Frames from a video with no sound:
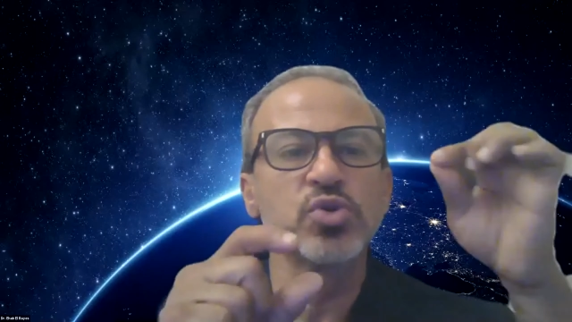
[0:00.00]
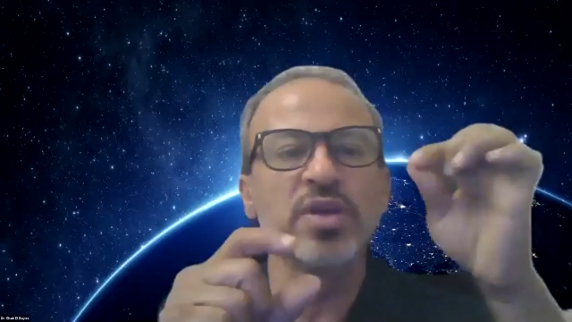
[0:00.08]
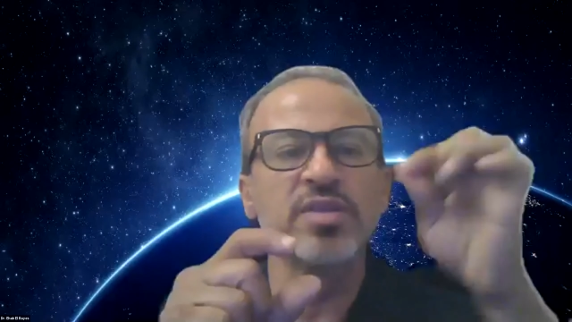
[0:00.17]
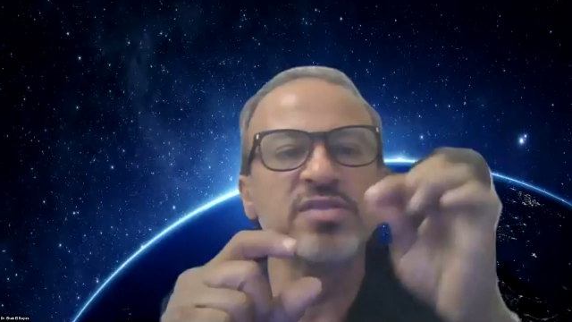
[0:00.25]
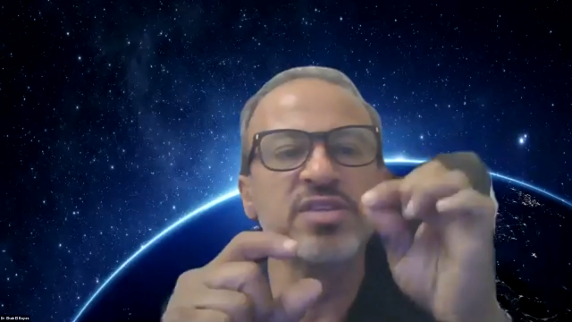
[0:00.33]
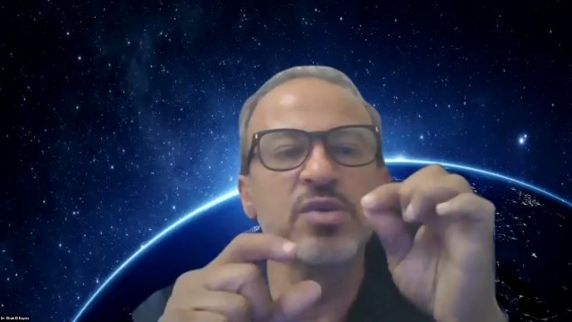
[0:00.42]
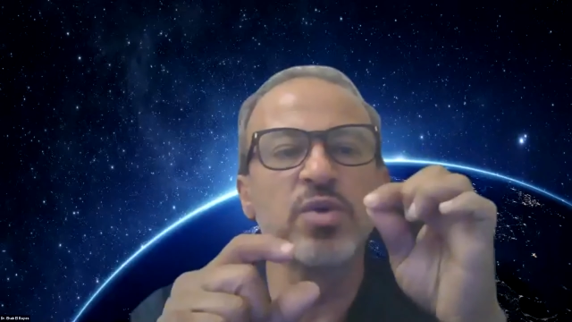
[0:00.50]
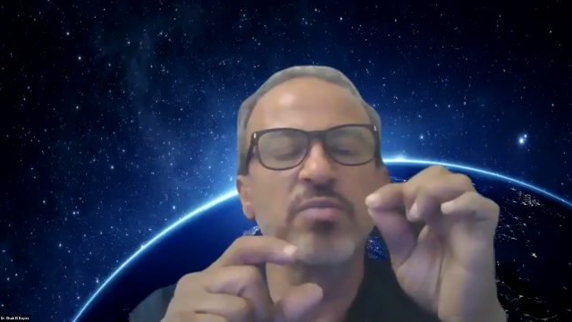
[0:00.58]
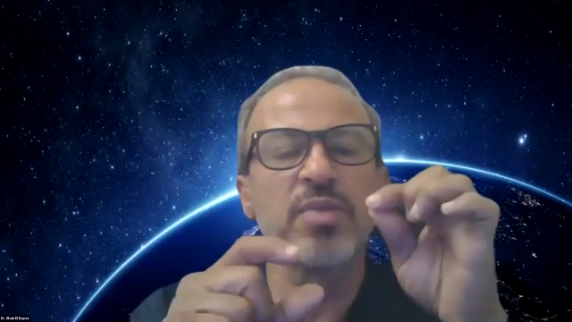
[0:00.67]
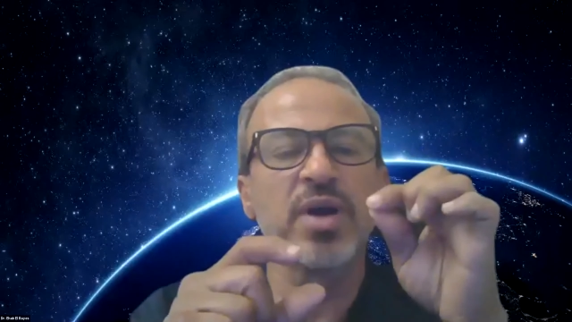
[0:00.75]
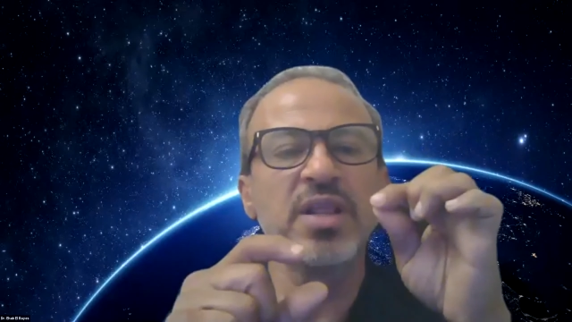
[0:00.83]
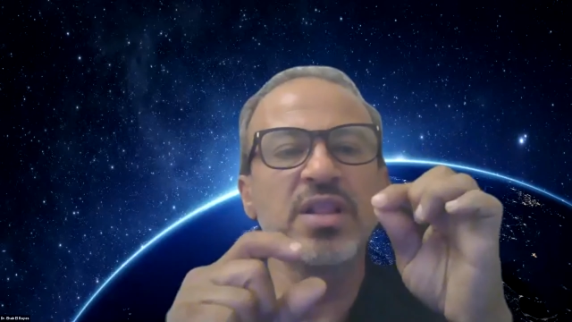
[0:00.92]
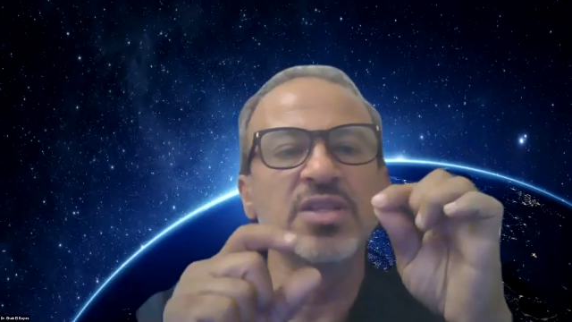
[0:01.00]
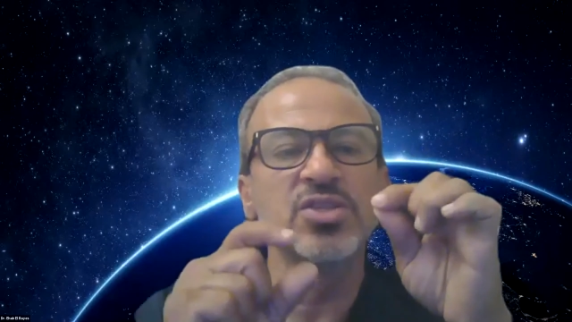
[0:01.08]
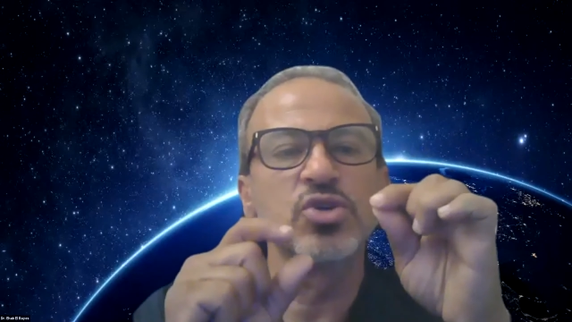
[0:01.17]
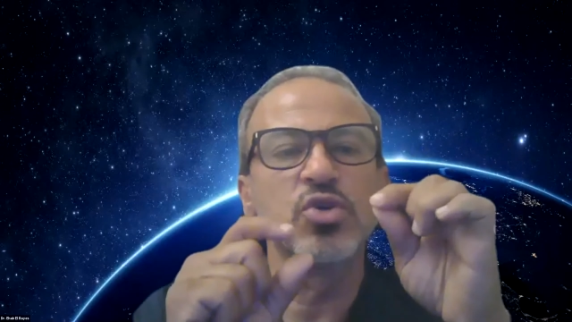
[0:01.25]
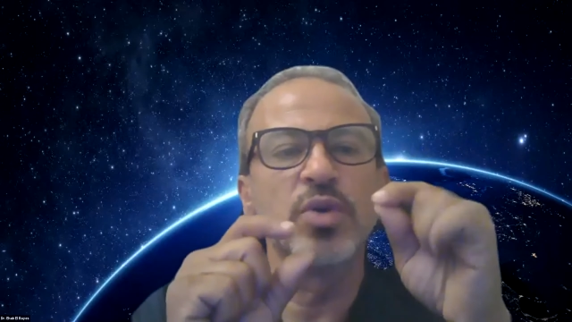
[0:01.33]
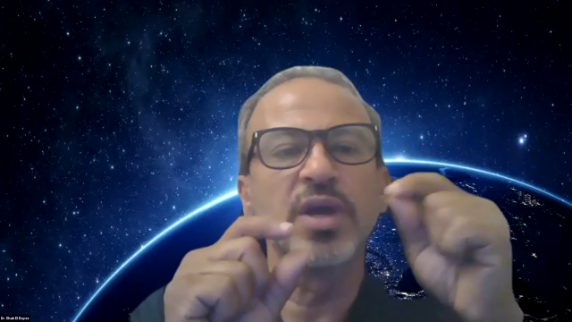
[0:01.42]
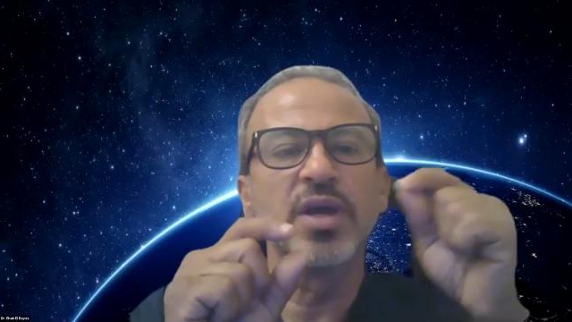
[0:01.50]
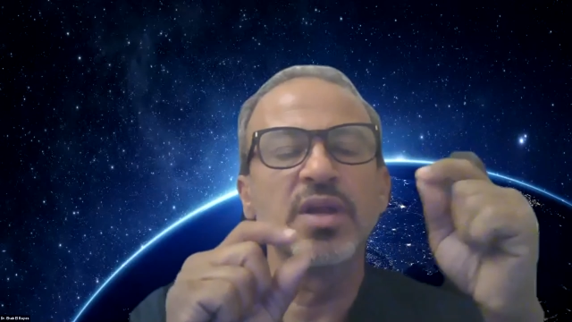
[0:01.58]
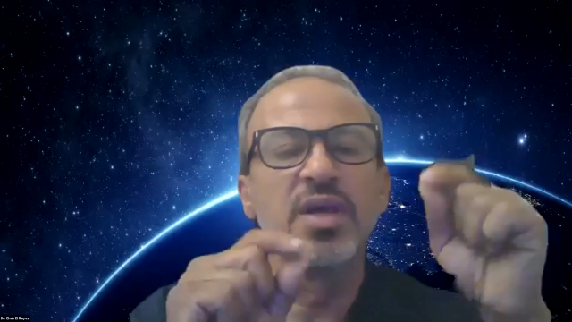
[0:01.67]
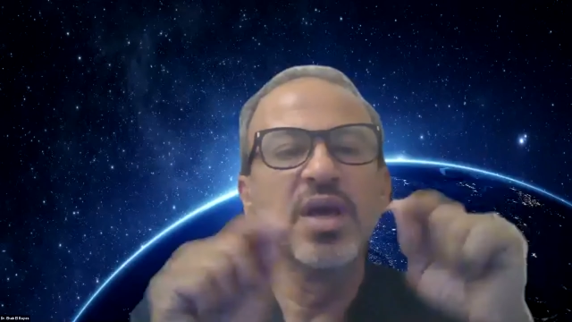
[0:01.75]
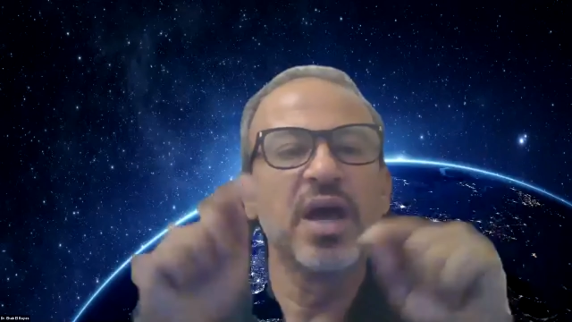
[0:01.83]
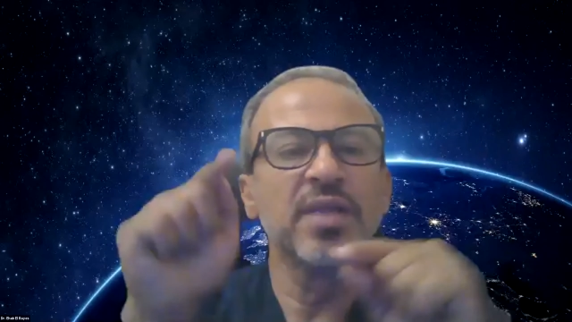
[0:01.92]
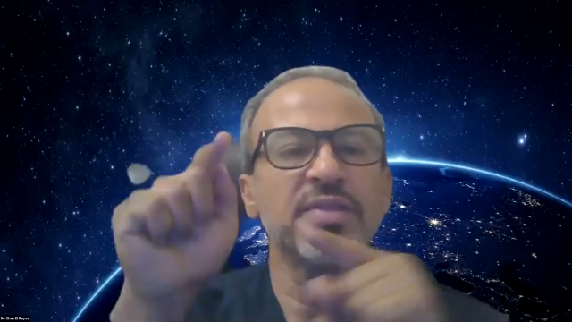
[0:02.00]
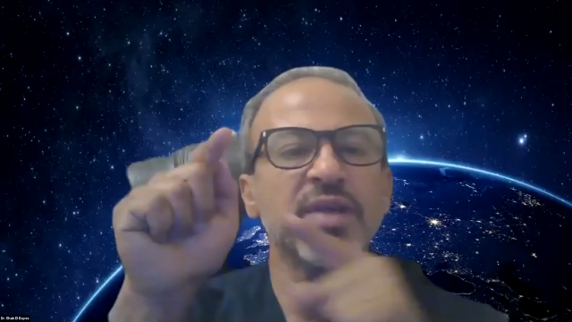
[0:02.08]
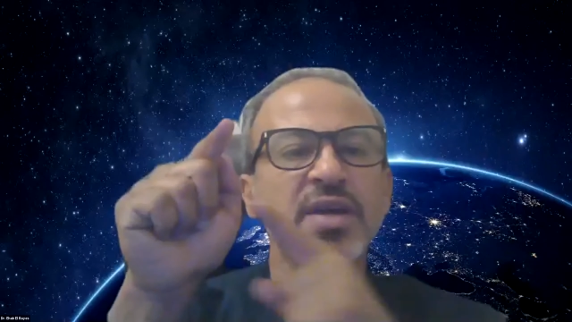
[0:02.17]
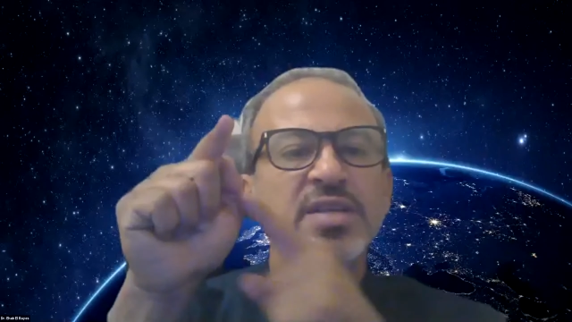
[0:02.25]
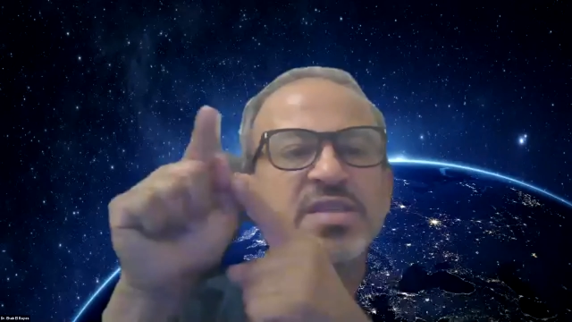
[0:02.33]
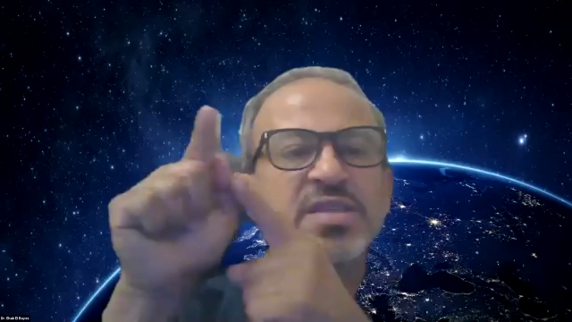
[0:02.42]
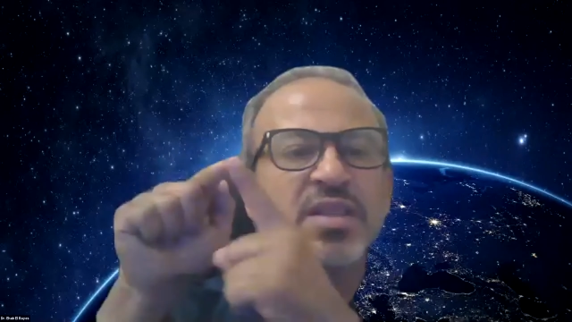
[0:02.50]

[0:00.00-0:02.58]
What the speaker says: I see where my needle is going in and dissect.